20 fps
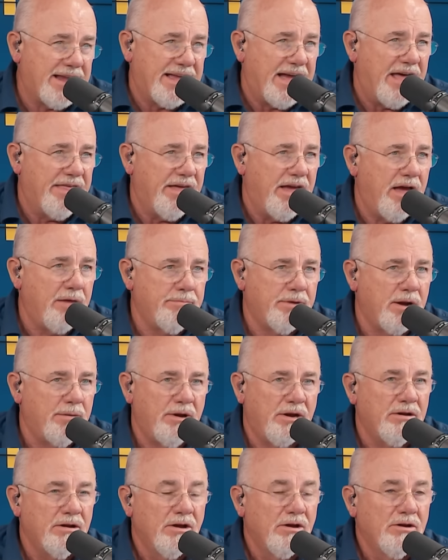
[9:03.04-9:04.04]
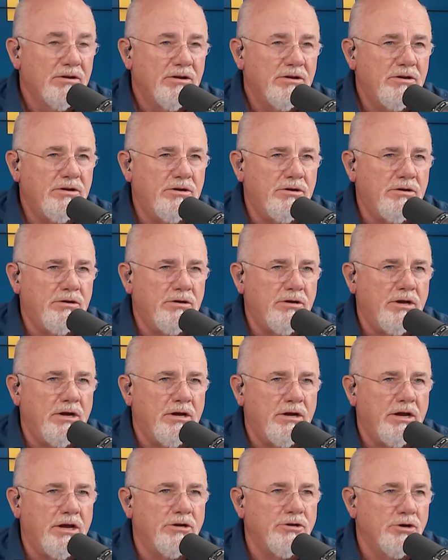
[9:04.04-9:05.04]
guy that, but I mean,
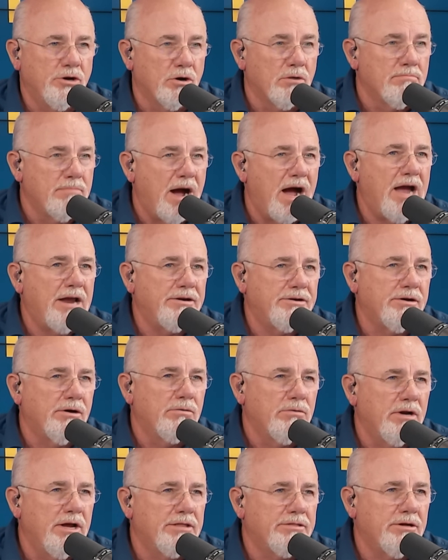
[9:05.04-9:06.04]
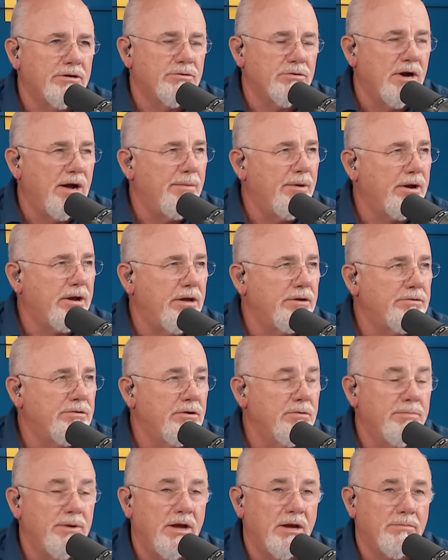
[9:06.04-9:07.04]
in your mind, don't let the drama get
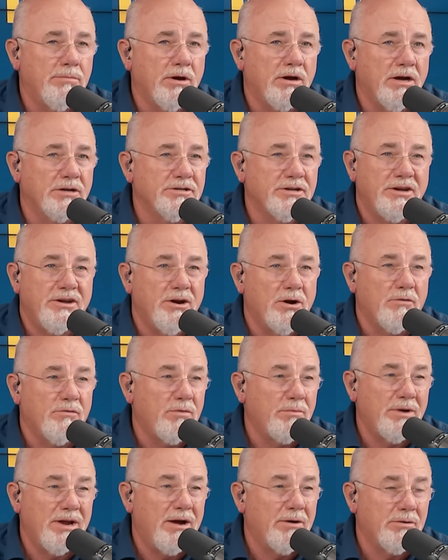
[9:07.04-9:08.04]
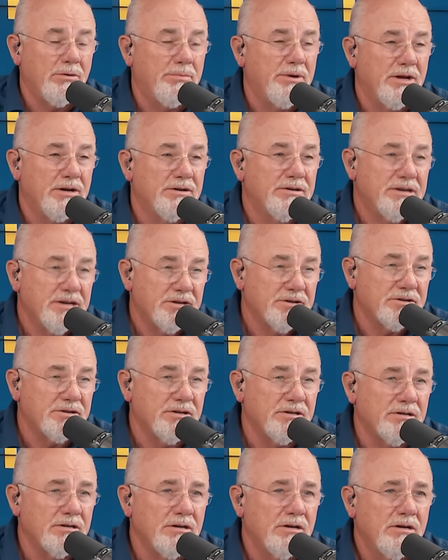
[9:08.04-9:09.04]
too big because a year from now it'll be a
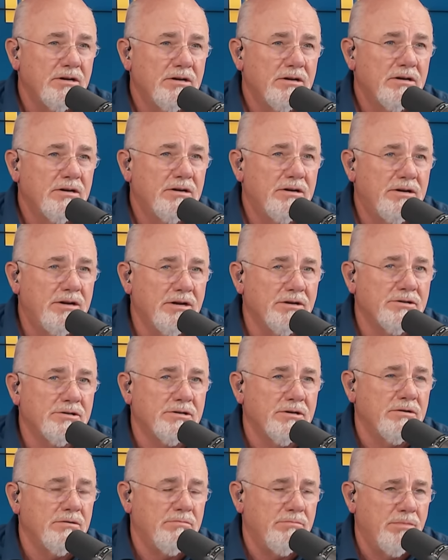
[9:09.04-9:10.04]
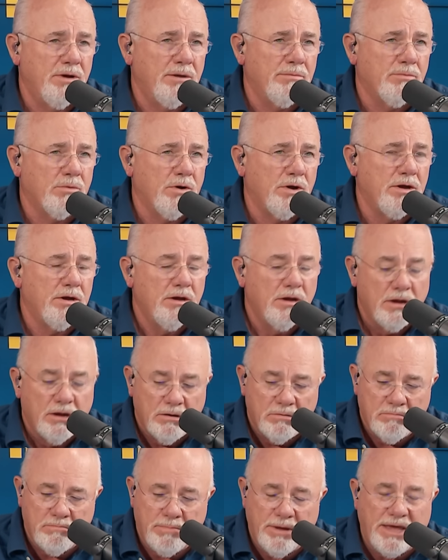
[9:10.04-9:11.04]
distant, distant memory.
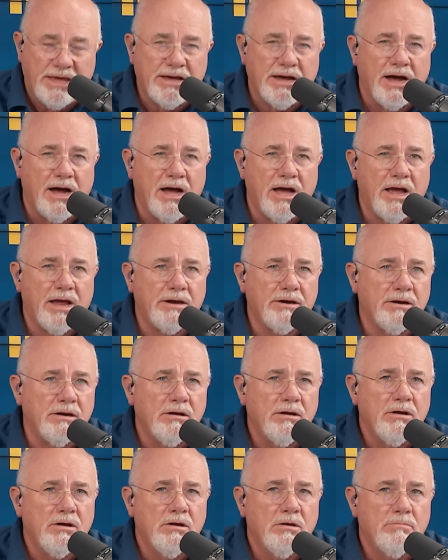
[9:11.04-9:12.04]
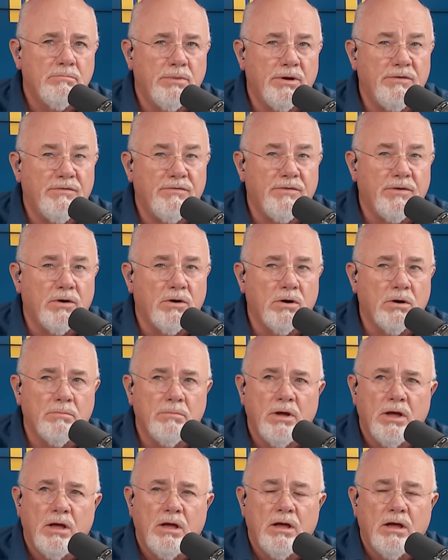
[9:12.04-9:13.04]
Be kind, be
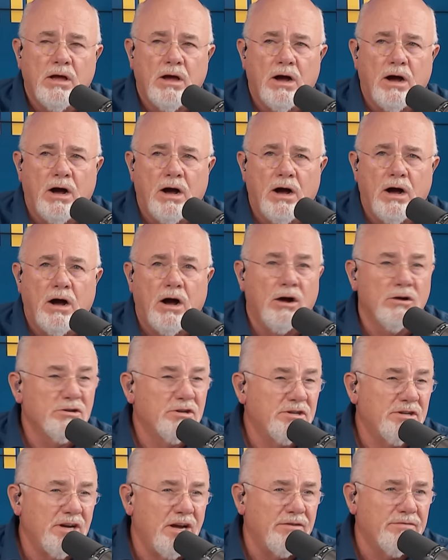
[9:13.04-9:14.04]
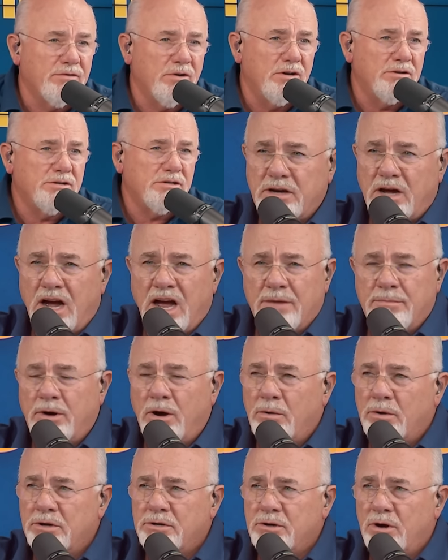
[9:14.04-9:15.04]
firm. Uh, on severance, I'm
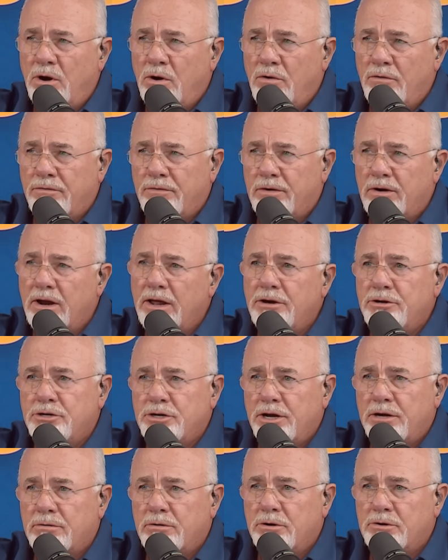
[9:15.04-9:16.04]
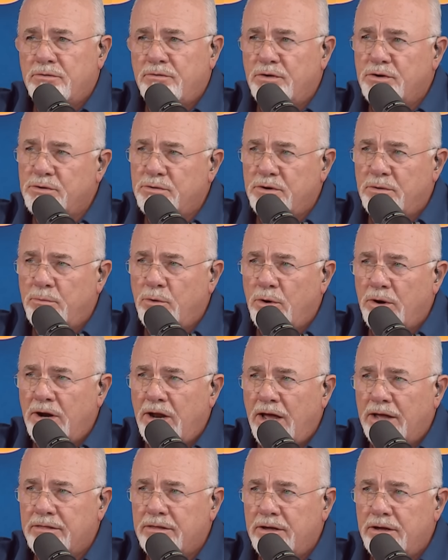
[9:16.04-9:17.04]
always overly generous for someone
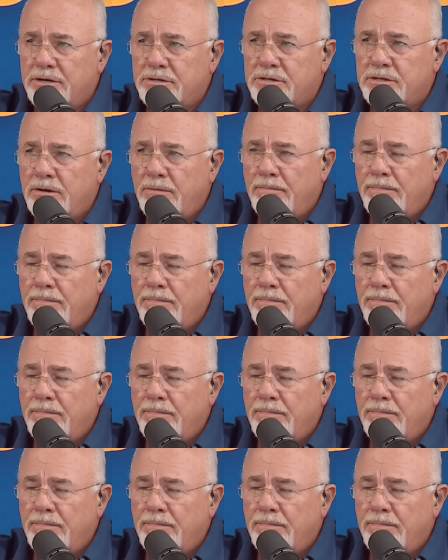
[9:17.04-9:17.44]
like this,